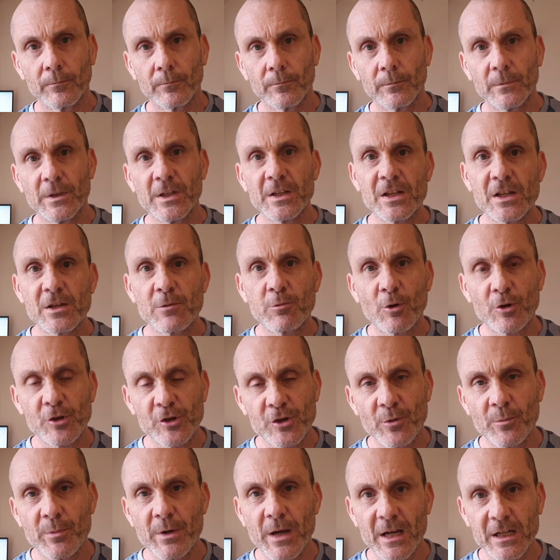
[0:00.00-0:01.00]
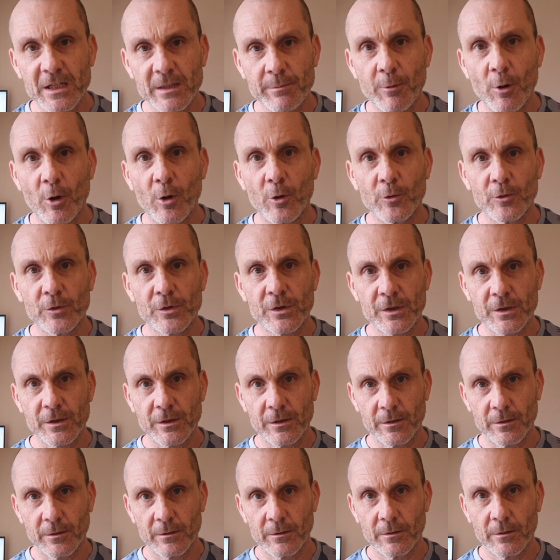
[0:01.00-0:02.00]
This is what should be exposed.
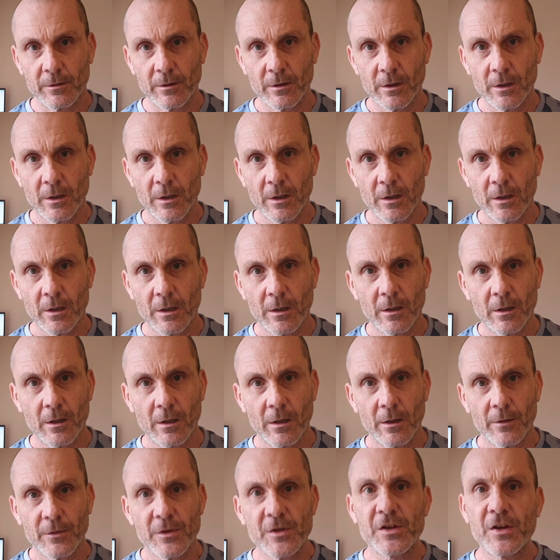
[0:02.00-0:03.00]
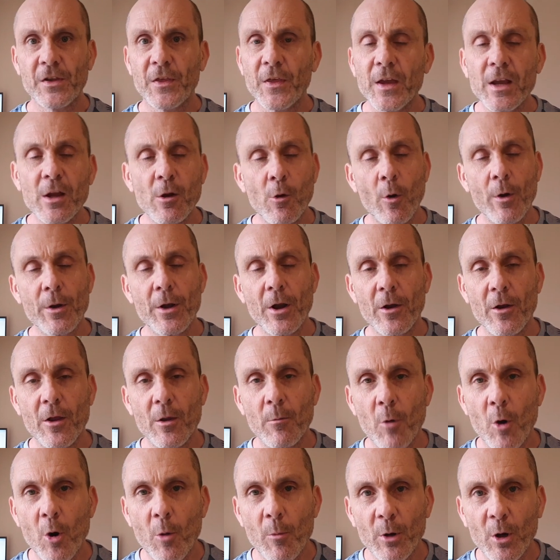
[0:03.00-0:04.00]
There's a thing going on at the
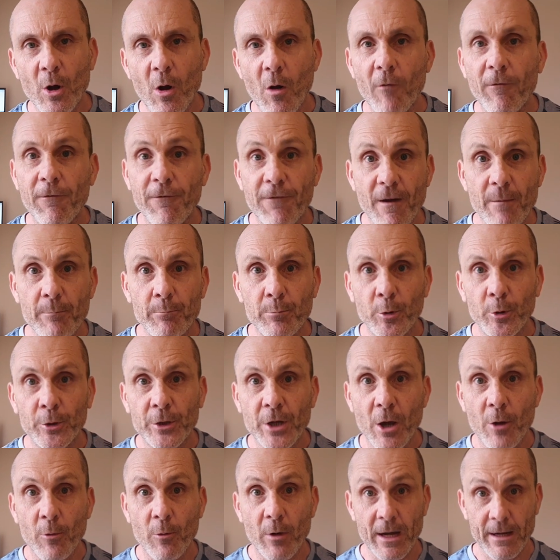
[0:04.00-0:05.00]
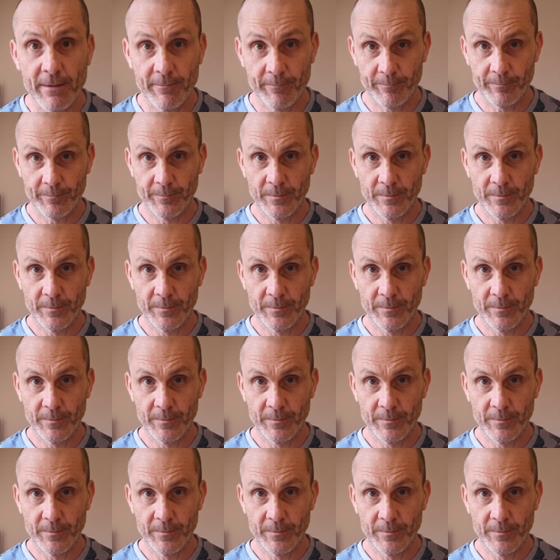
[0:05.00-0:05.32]
moment called February.